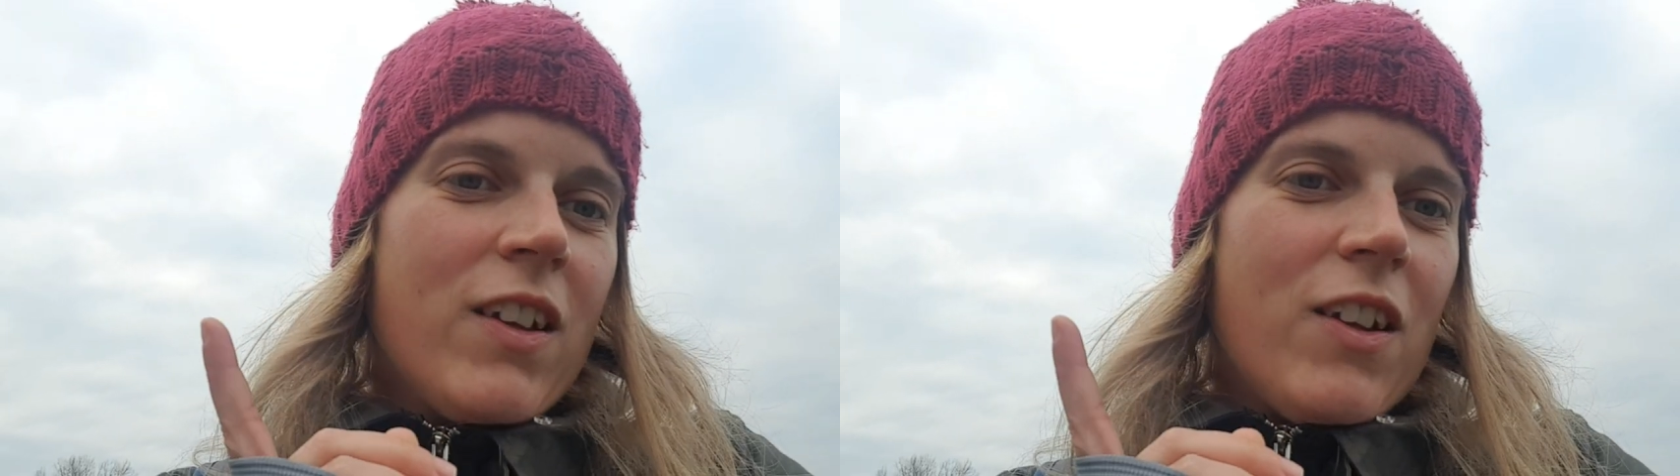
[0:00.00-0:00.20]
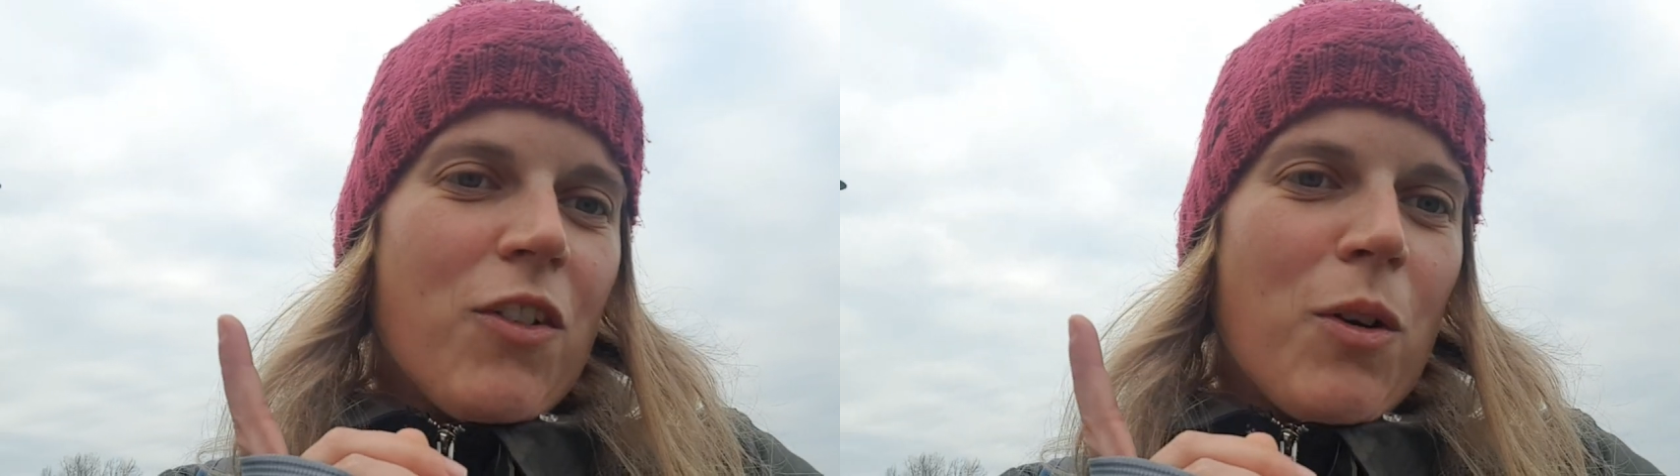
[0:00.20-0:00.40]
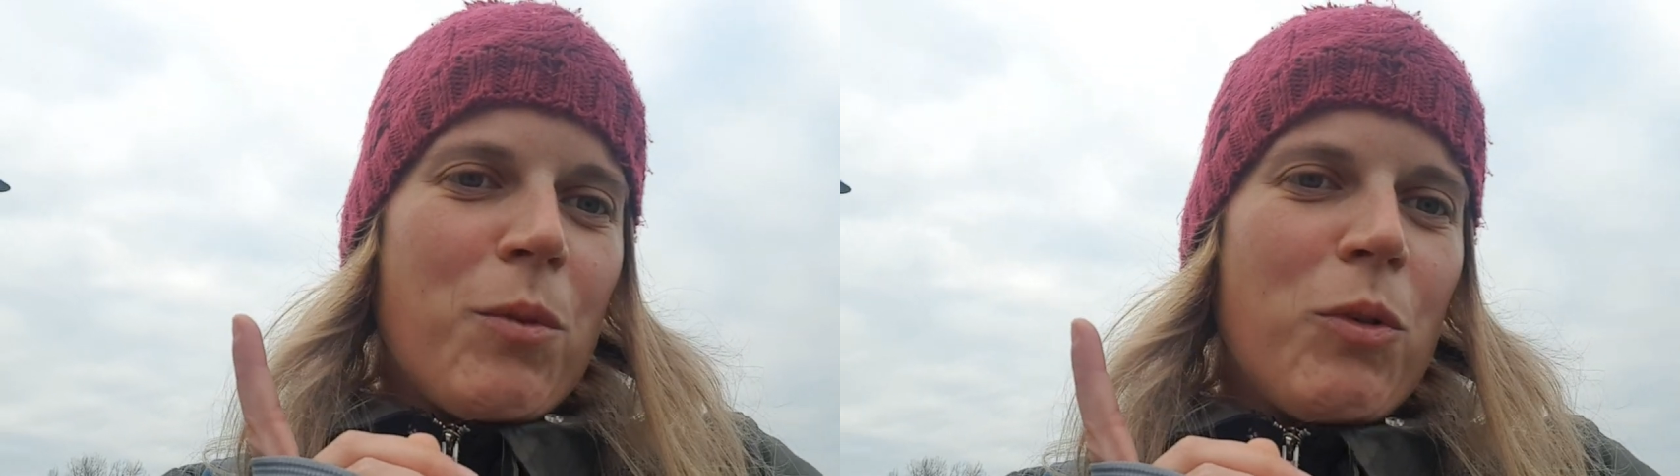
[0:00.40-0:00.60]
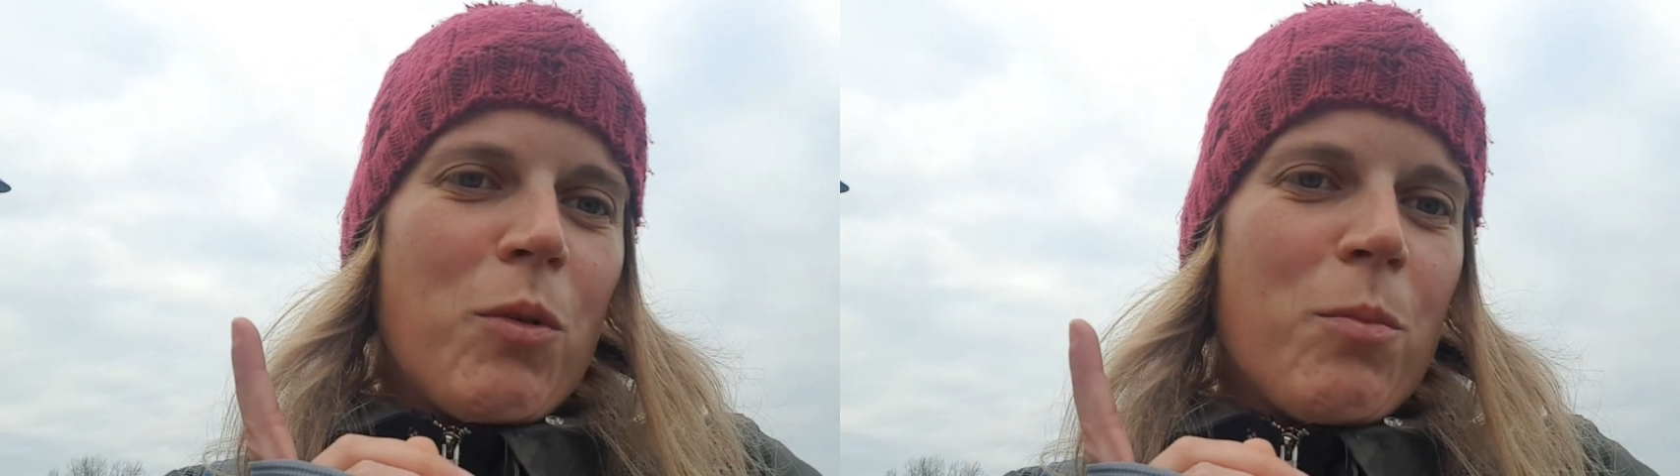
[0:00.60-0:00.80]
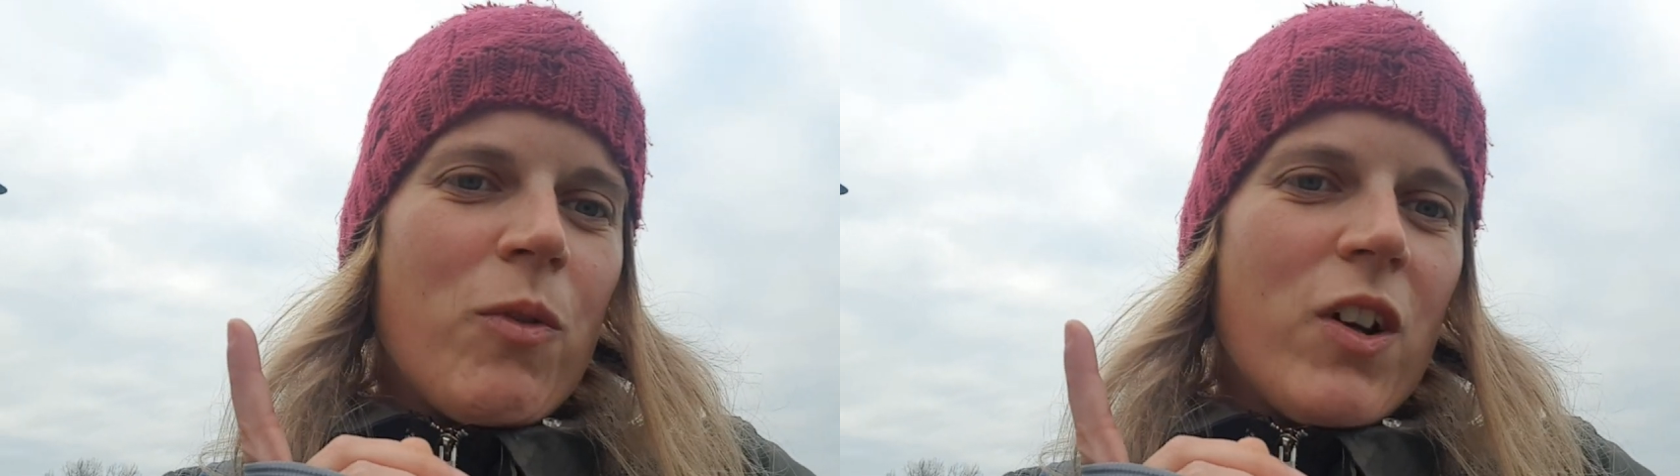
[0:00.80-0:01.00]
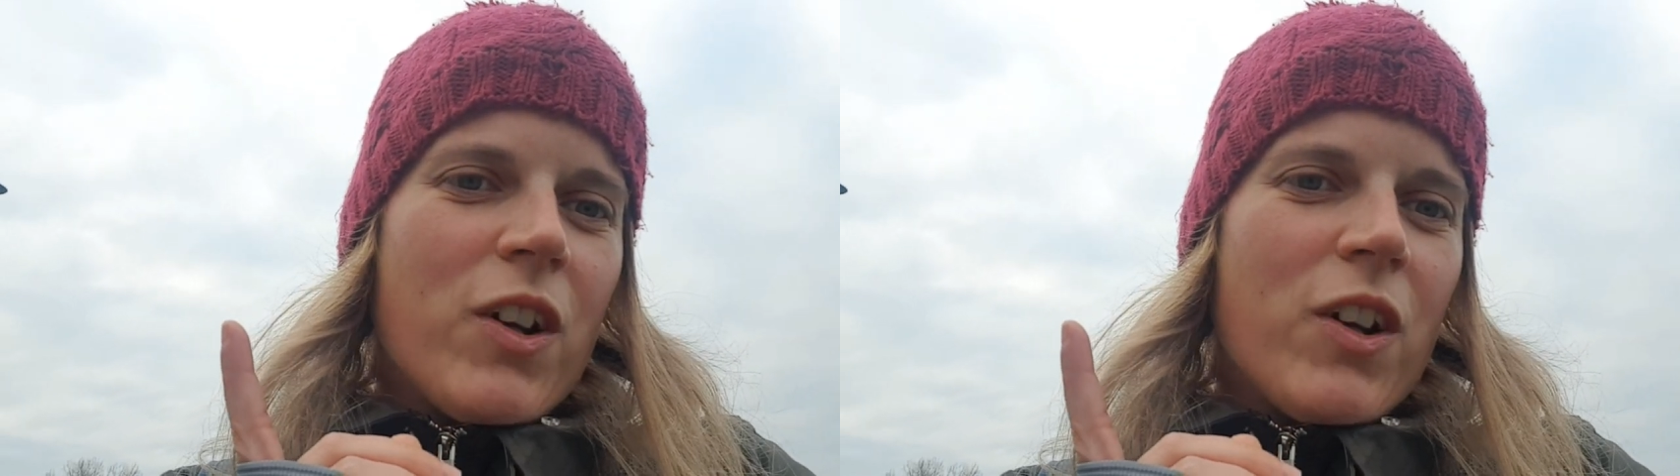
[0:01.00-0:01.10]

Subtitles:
So I will do a